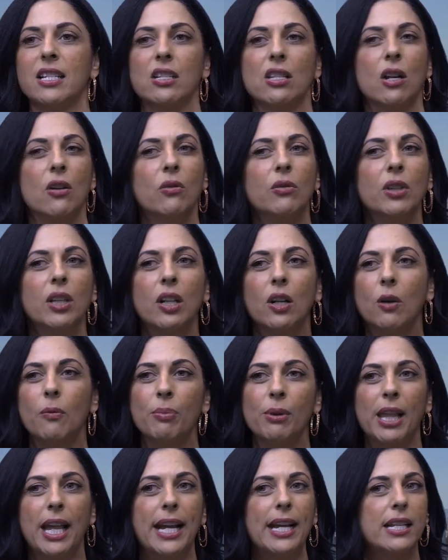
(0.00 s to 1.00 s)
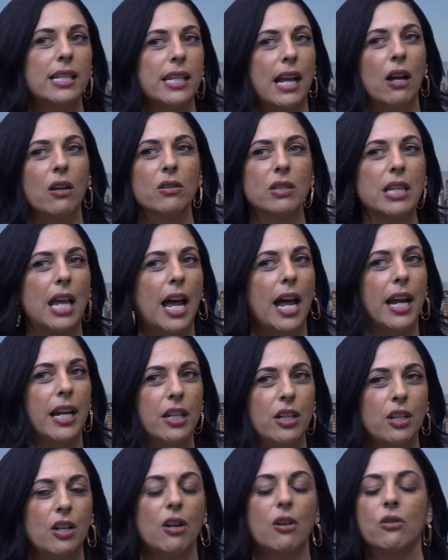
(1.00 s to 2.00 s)
its own little place
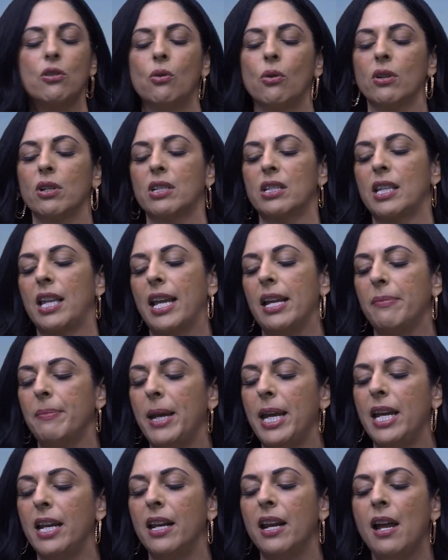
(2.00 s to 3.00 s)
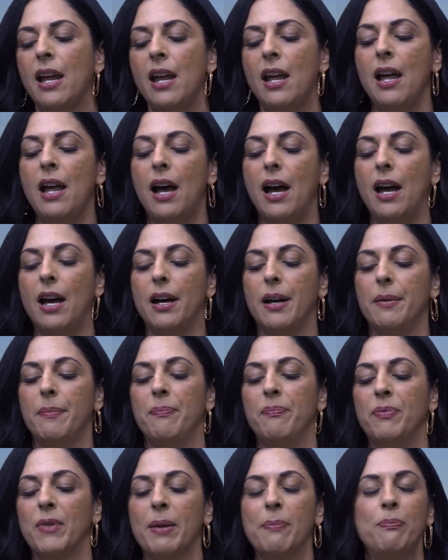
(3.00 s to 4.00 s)
outside, towards Lake Mead.
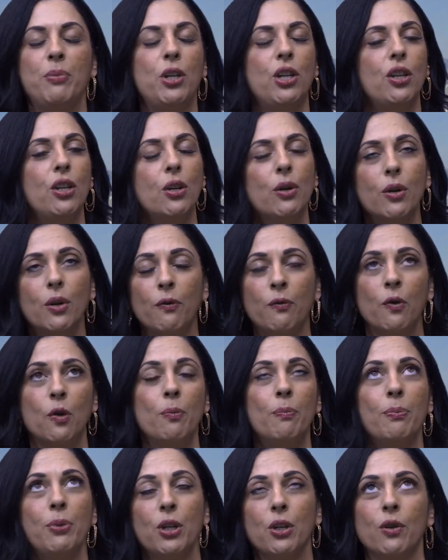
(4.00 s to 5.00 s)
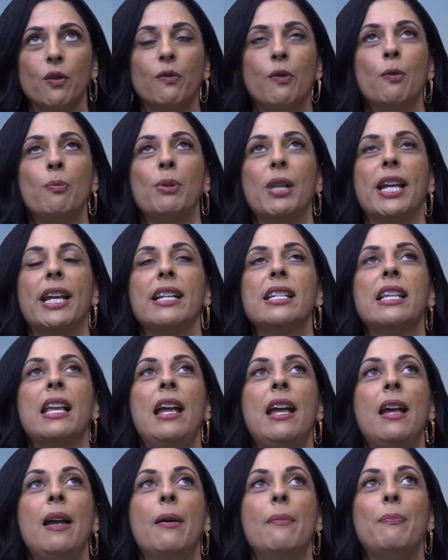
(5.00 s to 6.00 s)
Beautiful, beautiful place.
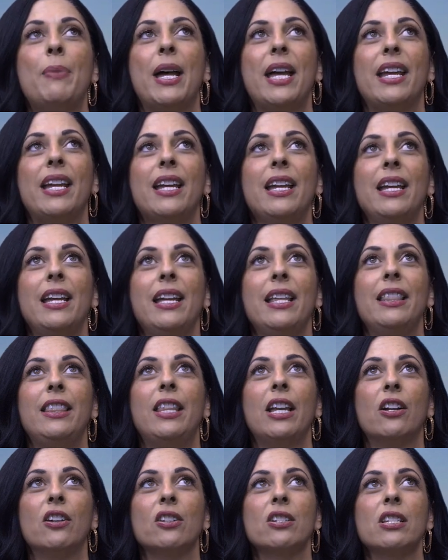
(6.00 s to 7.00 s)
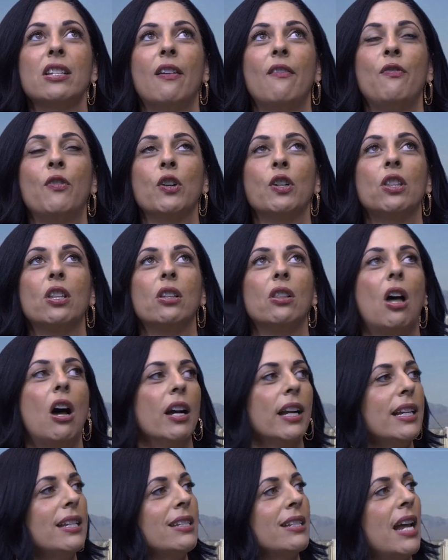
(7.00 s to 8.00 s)
But for the
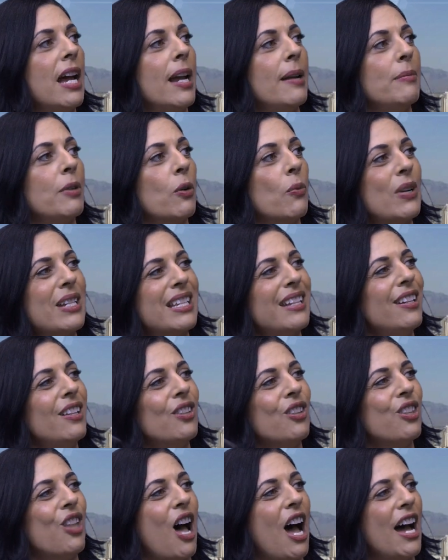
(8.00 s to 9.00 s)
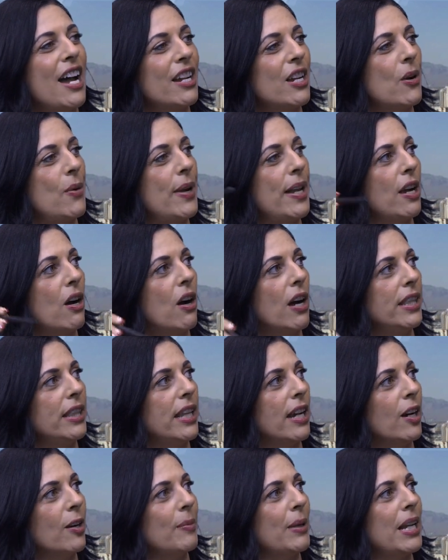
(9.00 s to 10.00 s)
longest time, there wasn't a lot going on
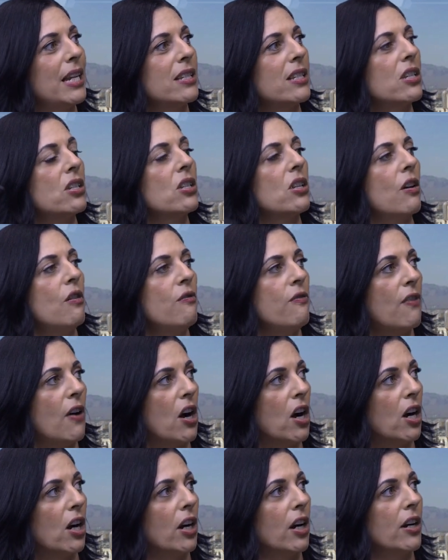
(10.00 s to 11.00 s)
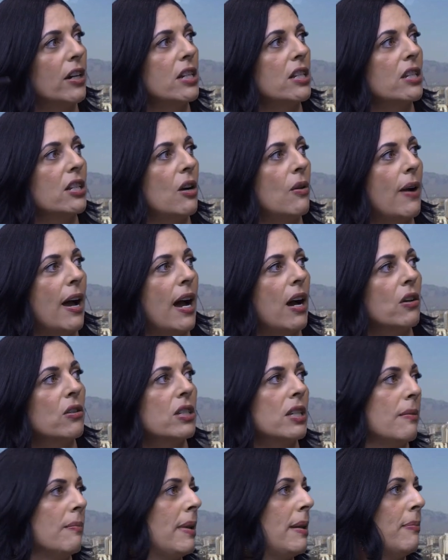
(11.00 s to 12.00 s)
there because it's so far, it's so out.
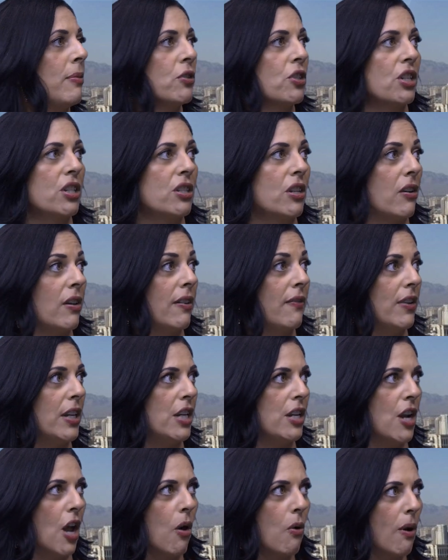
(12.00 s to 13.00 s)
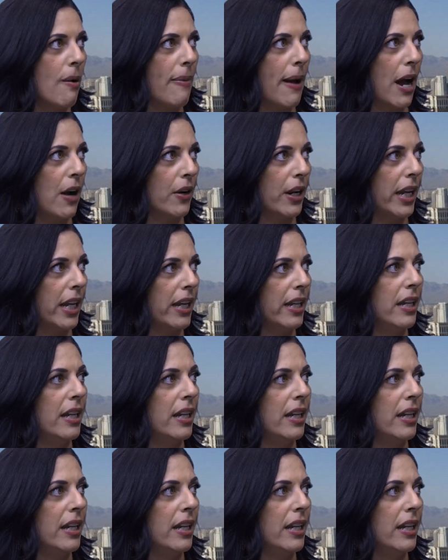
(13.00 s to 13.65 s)
Some people just don't even know about it.